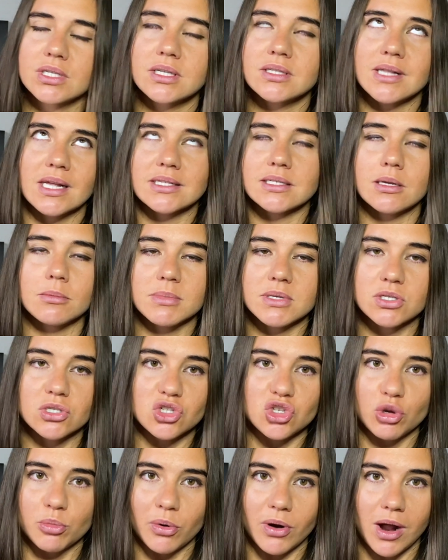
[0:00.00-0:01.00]
that's going to be
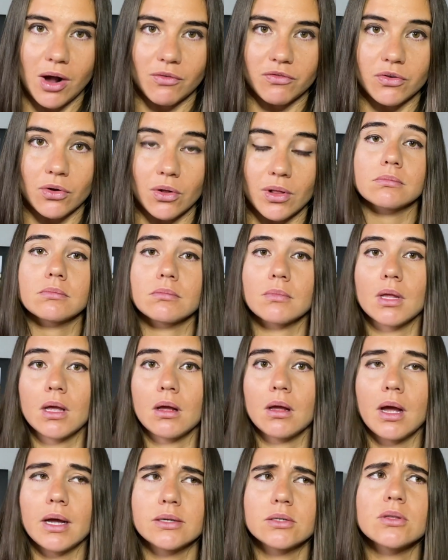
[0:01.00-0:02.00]
super helpful.
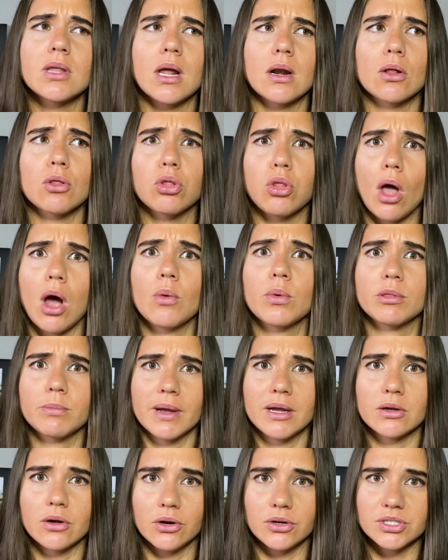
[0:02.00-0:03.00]
I do that a lot with my
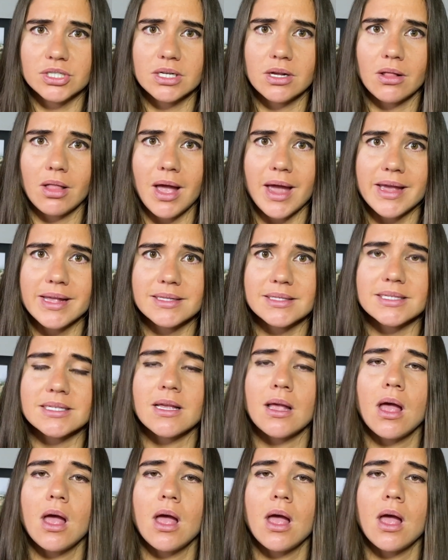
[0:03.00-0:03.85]
coaching clients,